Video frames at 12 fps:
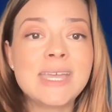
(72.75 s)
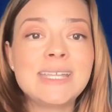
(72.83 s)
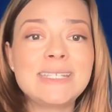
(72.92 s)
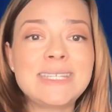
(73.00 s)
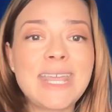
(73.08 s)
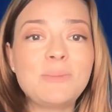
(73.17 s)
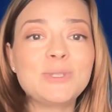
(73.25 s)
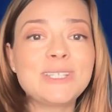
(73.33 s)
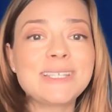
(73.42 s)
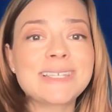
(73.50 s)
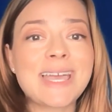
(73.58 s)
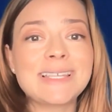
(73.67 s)
Today, we'll
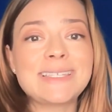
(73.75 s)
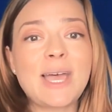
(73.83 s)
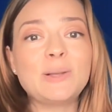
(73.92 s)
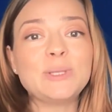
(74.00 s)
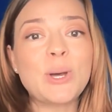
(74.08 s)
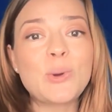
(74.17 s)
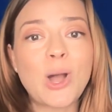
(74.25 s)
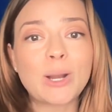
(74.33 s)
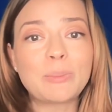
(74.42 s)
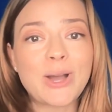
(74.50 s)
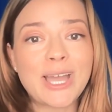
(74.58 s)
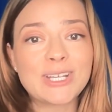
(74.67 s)
discuss how
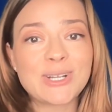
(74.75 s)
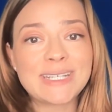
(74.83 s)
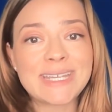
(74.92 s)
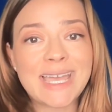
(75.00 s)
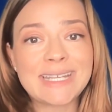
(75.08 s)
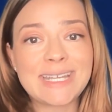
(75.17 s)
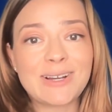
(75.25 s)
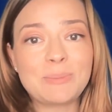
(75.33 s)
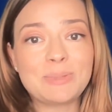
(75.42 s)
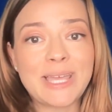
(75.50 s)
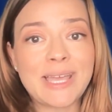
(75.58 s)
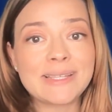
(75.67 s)
low-carbohydrate
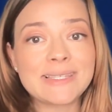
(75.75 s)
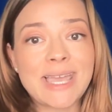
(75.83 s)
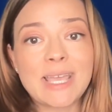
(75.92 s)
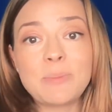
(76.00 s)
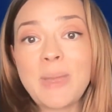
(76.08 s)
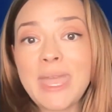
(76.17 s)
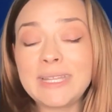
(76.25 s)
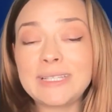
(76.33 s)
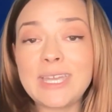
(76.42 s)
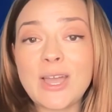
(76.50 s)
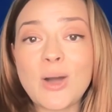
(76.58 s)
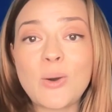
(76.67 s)
dietary plans like
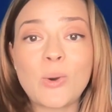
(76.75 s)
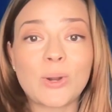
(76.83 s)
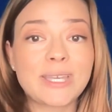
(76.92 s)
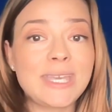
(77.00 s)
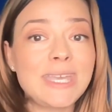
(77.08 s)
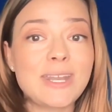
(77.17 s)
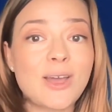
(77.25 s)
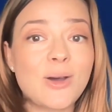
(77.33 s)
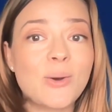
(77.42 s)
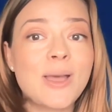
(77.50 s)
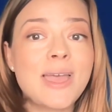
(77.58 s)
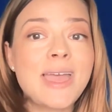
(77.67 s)
paleo or
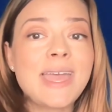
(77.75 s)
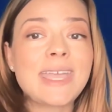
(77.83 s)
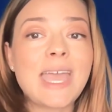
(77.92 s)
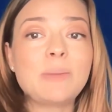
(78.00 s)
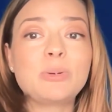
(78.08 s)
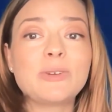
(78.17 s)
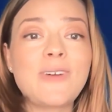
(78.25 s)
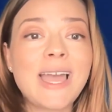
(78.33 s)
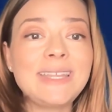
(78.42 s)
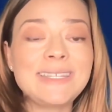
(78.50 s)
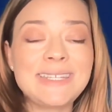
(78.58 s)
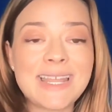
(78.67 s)
keto can
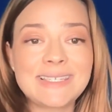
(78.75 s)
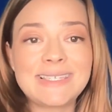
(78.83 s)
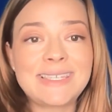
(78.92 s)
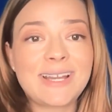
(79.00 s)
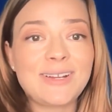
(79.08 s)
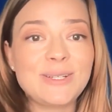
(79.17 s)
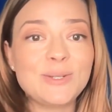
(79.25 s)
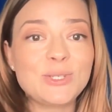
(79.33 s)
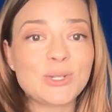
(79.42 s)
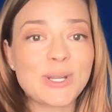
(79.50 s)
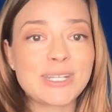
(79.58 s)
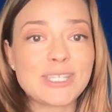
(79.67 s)
provide the necessary
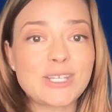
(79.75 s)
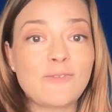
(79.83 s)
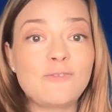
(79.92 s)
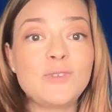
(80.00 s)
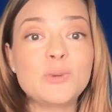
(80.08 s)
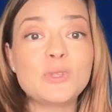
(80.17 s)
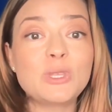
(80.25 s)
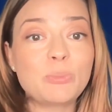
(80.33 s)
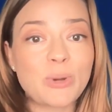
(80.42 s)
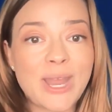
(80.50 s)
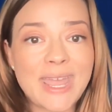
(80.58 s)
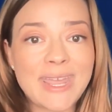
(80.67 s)
nutrients to fuel the
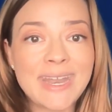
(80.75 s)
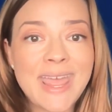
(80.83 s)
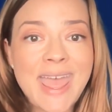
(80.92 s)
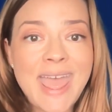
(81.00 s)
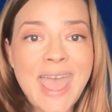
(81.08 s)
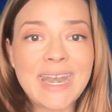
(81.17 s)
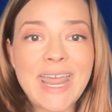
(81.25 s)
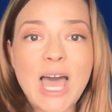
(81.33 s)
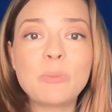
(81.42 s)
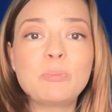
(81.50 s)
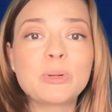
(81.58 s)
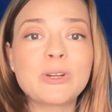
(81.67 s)
brain and
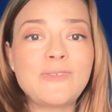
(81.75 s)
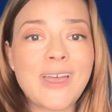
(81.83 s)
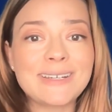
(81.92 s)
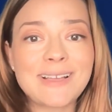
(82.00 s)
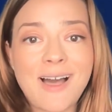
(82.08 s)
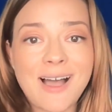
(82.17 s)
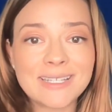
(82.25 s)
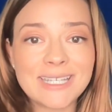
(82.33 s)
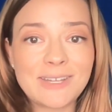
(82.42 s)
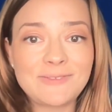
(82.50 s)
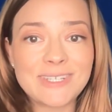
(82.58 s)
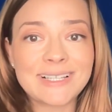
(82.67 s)
help prevent
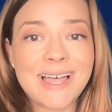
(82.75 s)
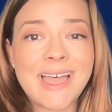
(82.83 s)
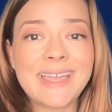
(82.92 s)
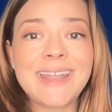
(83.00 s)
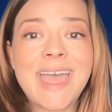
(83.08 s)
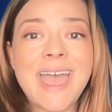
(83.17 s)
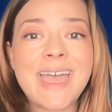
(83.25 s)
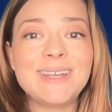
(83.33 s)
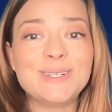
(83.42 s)
cognitive decline and